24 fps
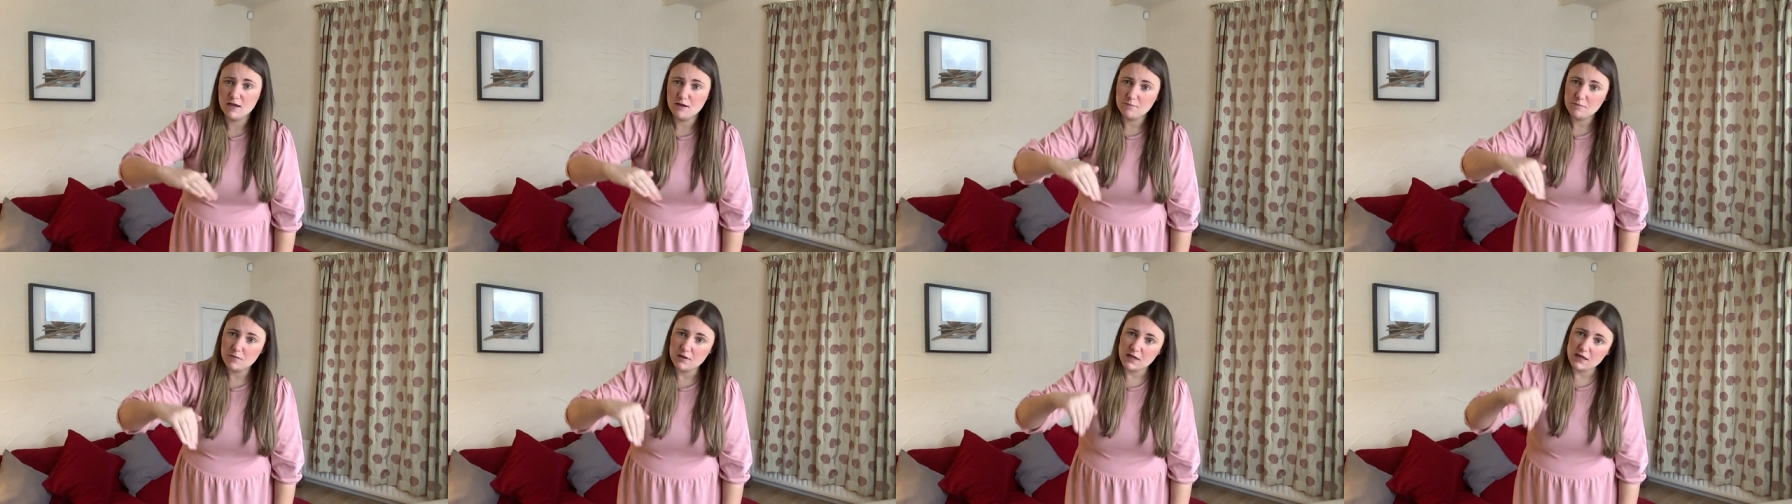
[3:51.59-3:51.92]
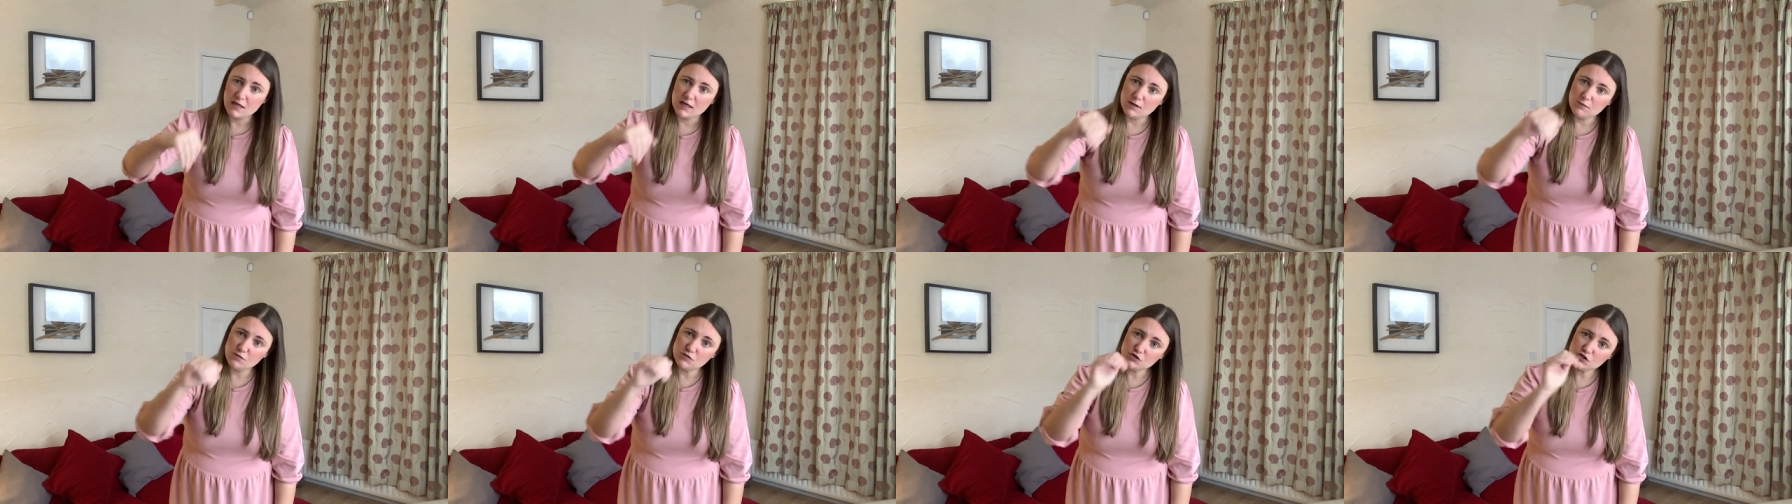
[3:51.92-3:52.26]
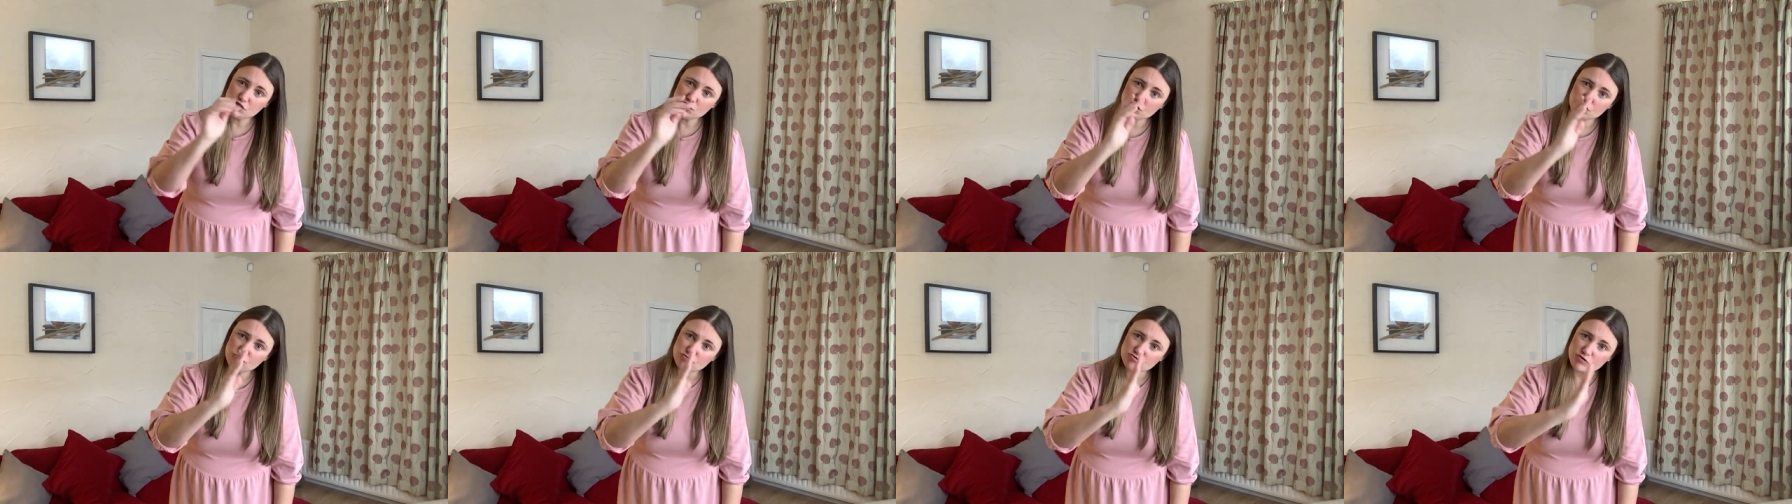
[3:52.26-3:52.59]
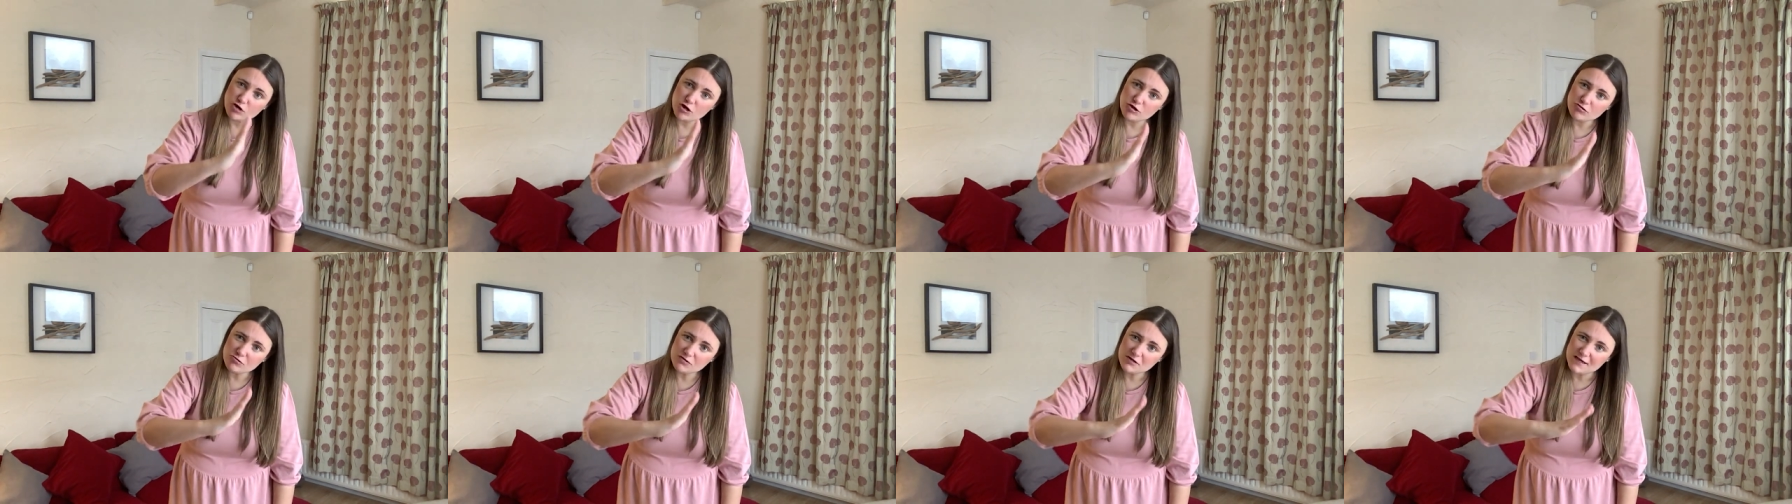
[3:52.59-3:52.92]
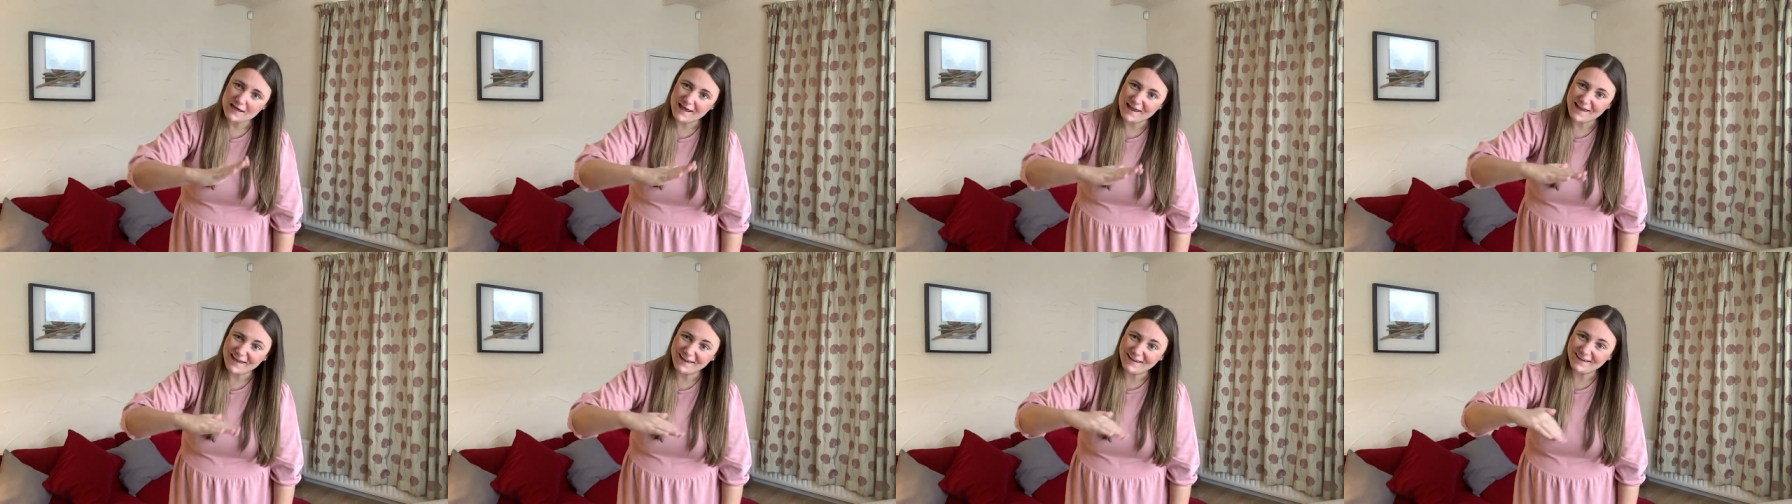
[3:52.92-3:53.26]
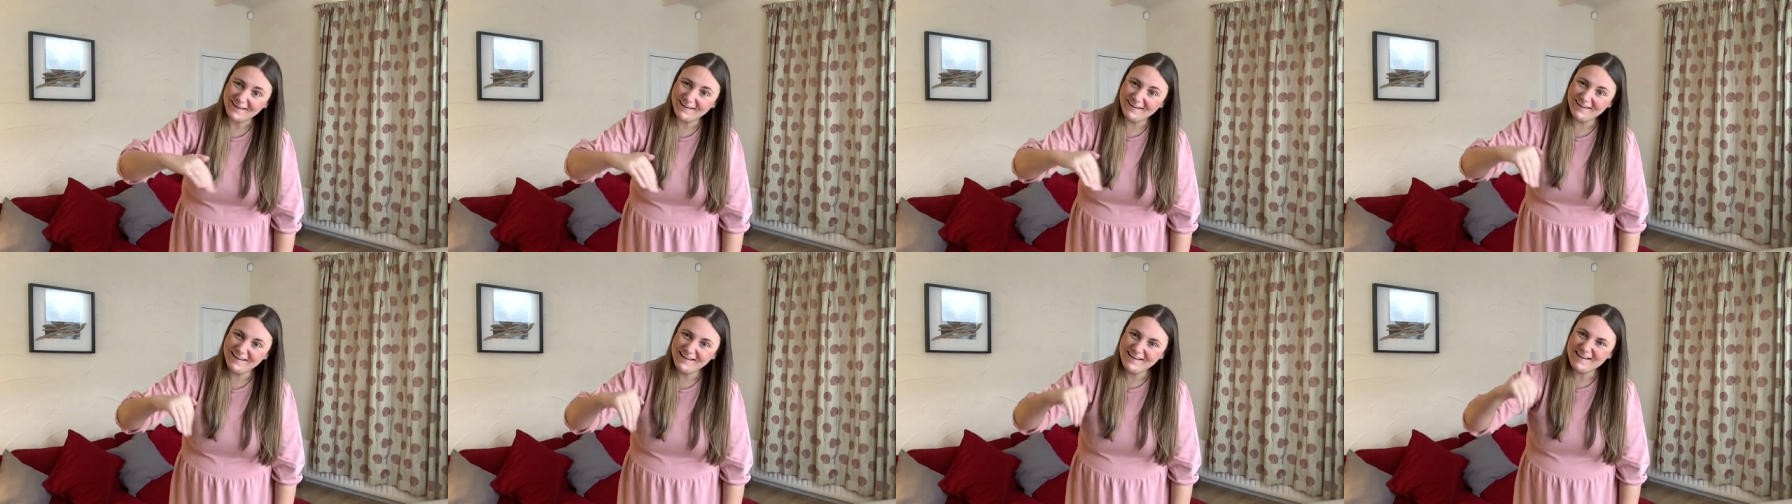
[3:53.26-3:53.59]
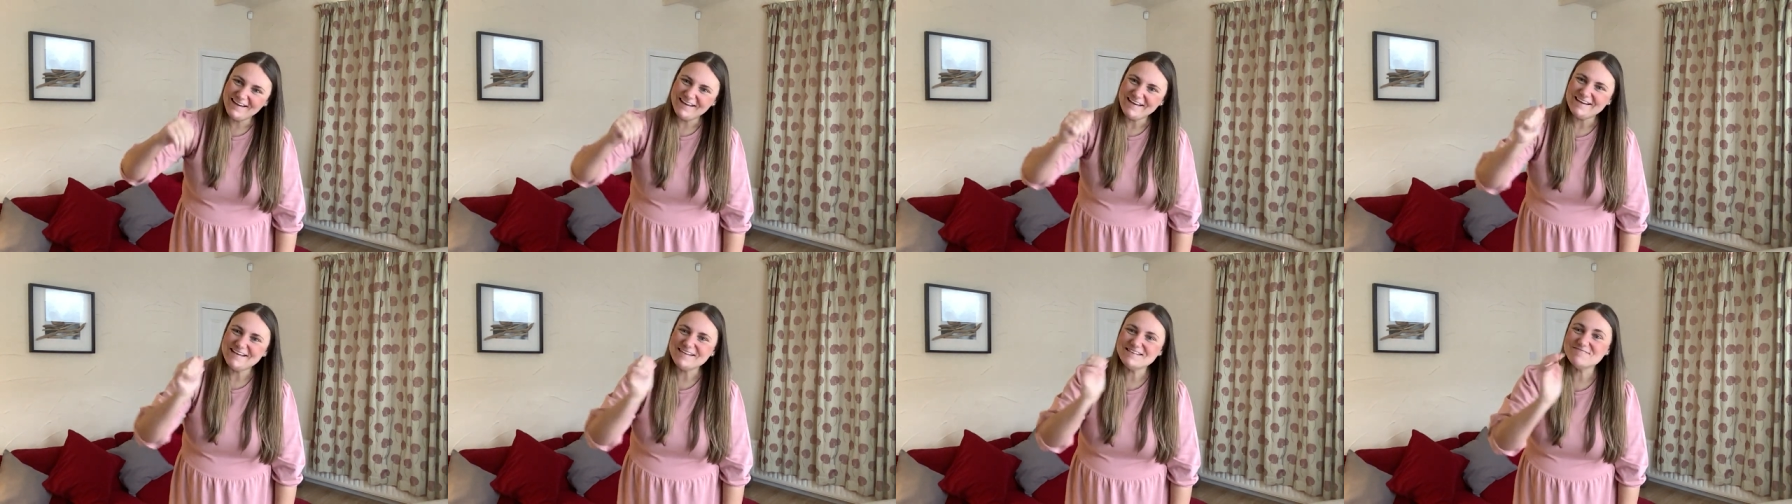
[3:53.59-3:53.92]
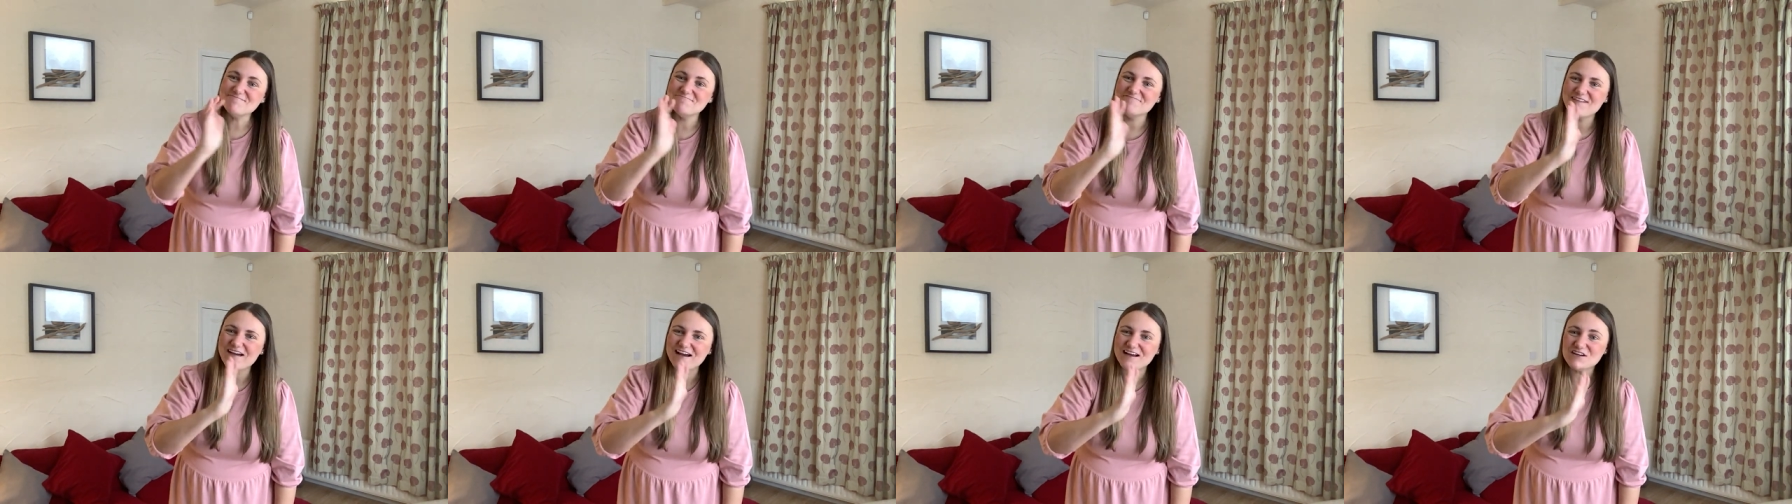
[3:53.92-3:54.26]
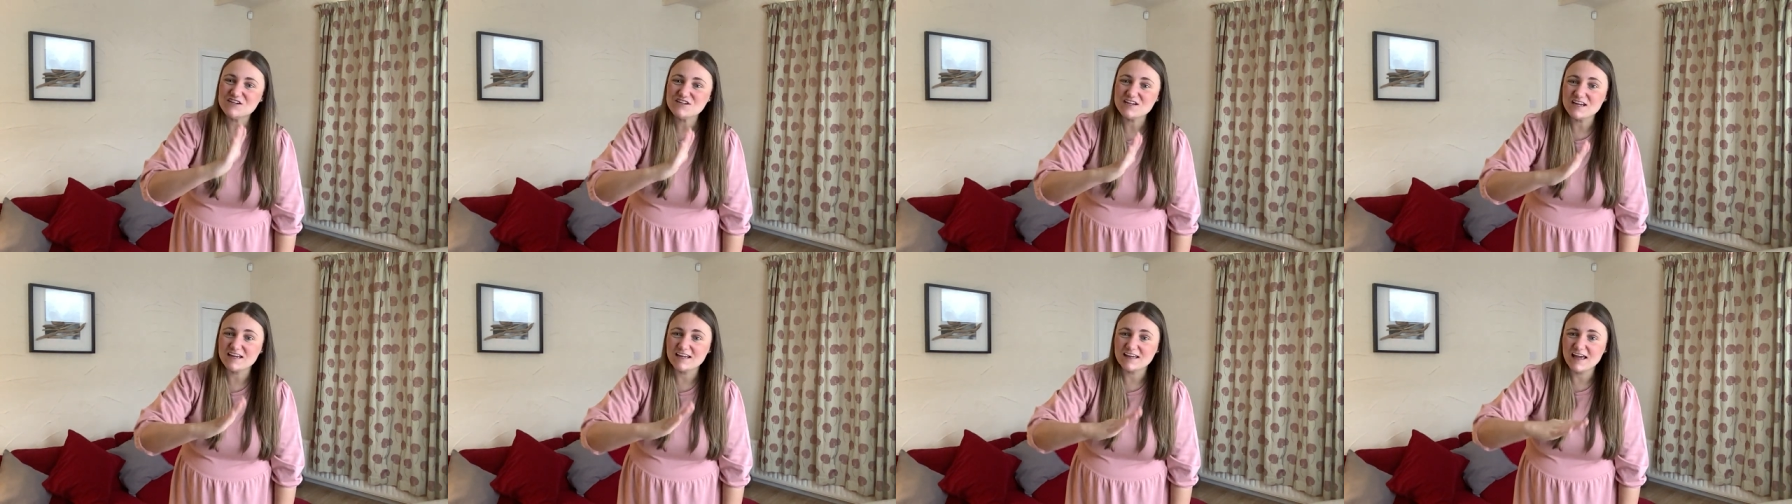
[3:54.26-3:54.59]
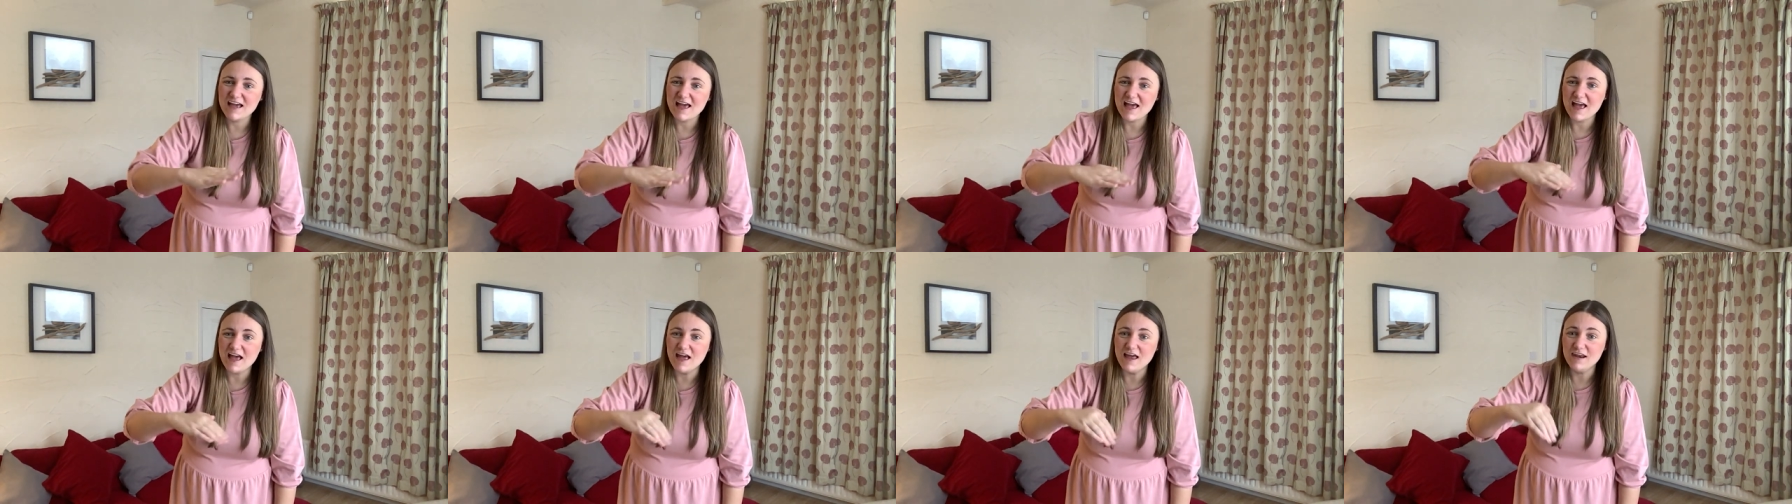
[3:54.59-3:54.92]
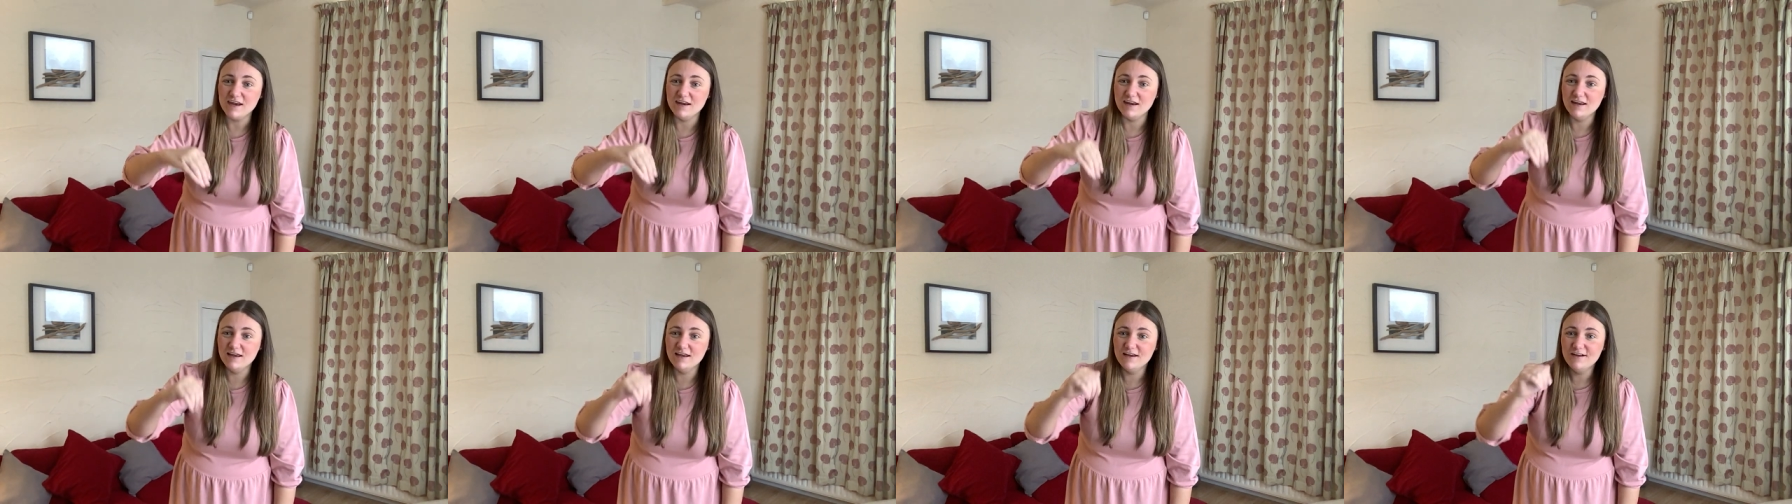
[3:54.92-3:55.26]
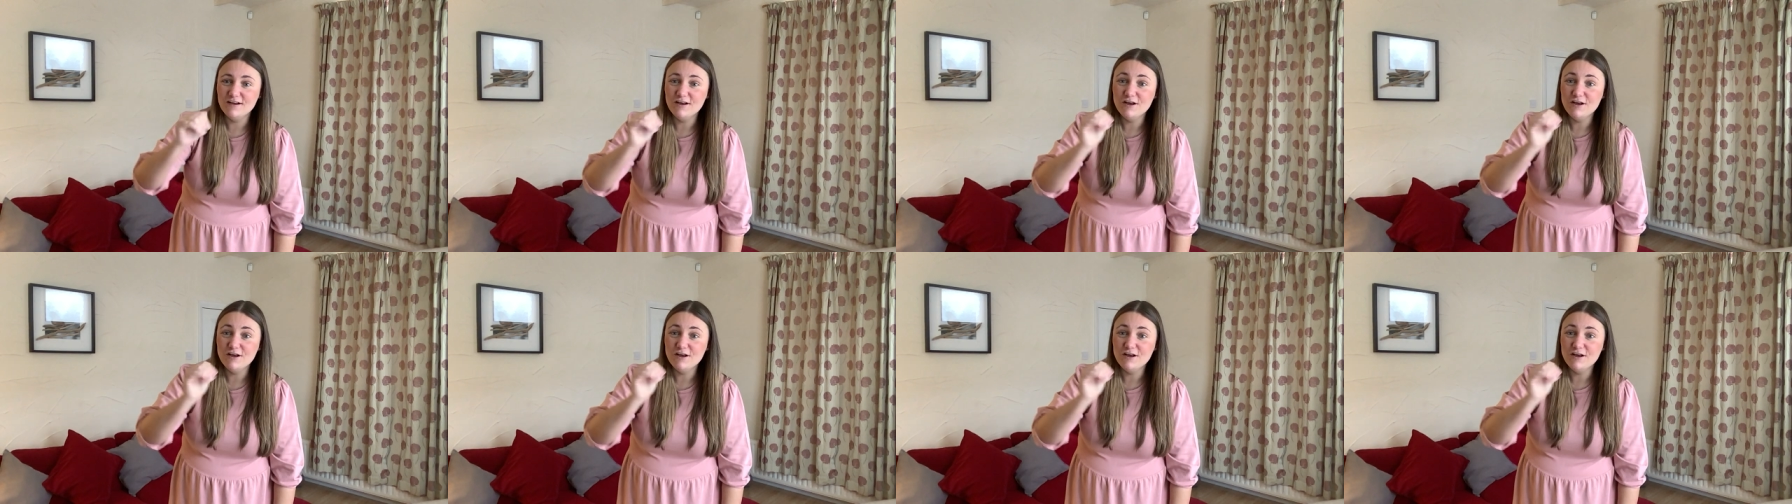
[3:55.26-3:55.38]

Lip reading: but he was stroking his magic hen